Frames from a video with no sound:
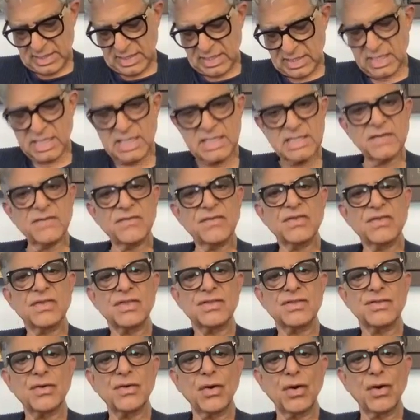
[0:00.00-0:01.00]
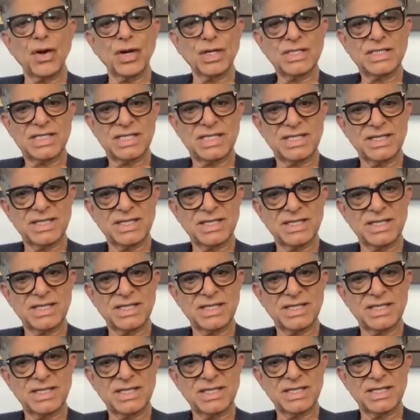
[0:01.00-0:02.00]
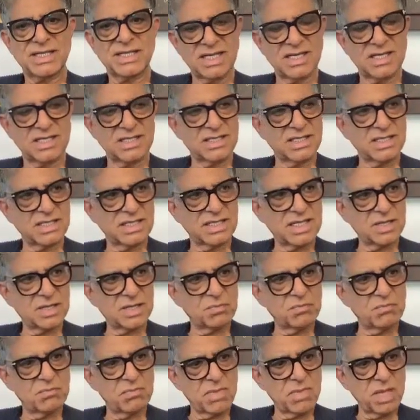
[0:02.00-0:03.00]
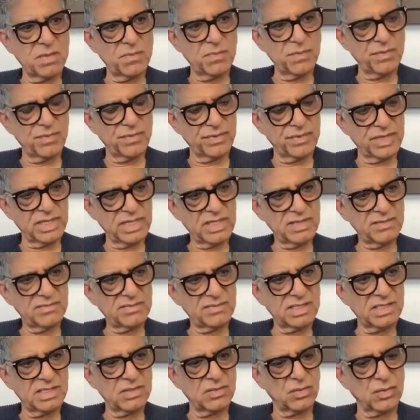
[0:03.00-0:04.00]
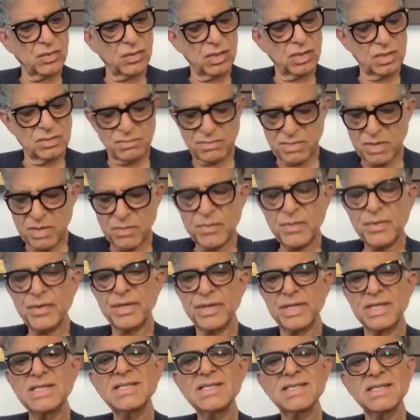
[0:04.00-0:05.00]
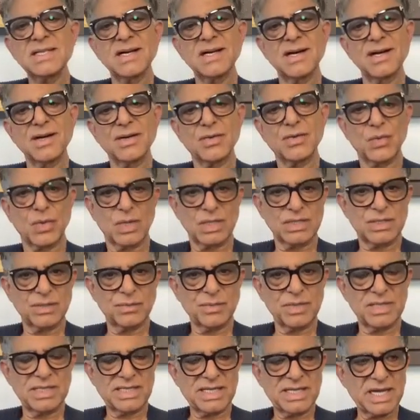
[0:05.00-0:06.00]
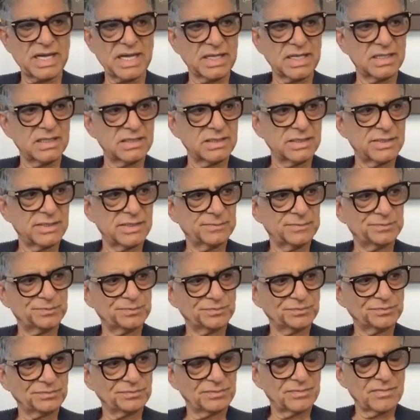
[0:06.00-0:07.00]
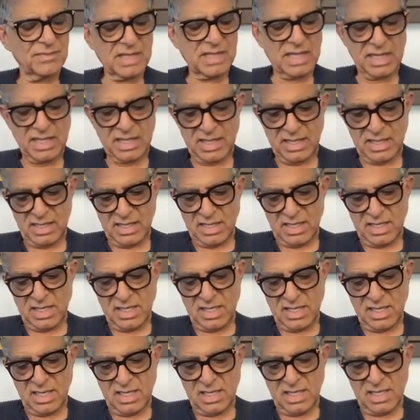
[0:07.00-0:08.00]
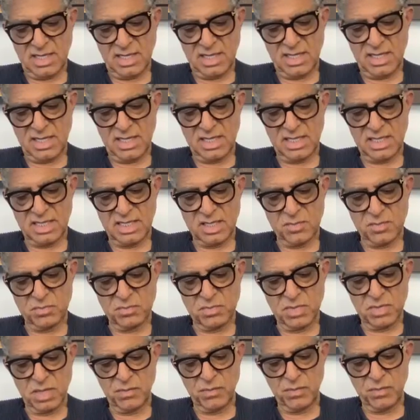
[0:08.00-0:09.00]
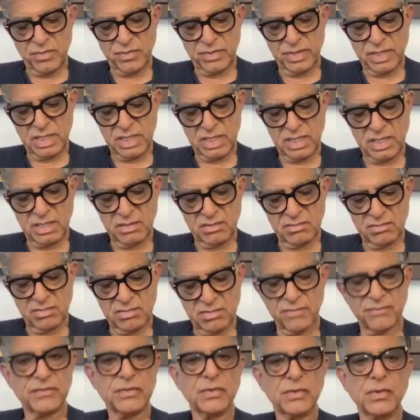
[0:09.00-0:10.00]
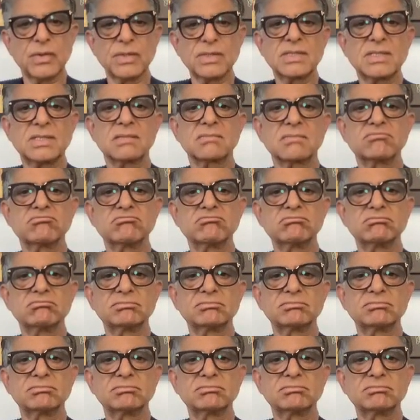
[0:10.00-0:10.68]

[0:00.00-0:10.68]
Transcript: and if thought nothing other than memory, then all memories are quantum entangled. And memory, of course,